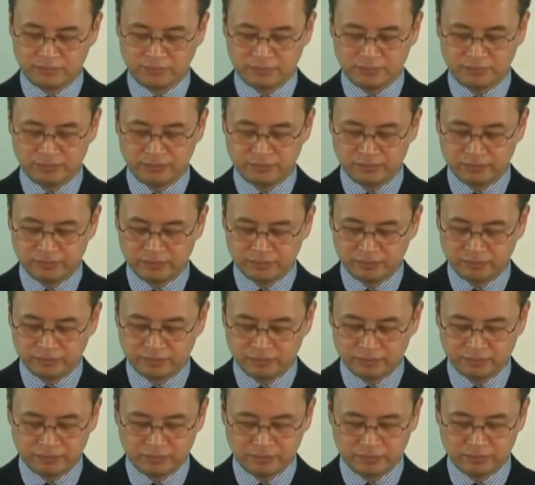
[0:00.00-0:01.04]
We
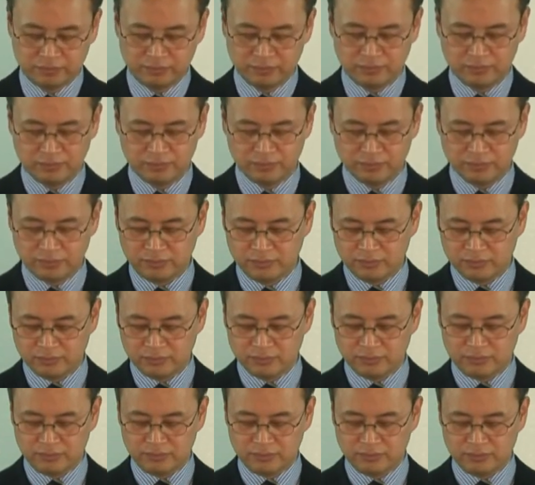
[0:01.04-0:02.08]
first have
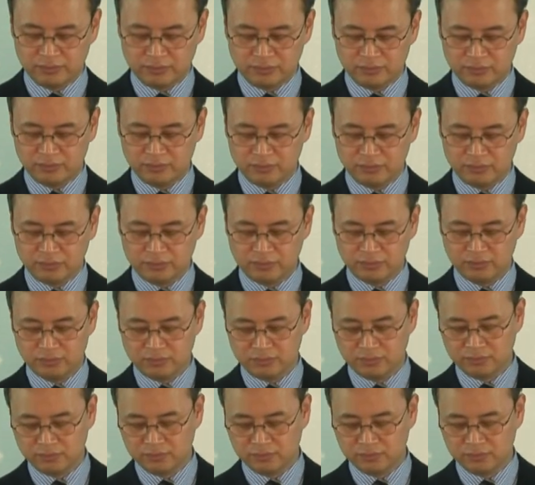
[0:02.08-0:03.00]
to end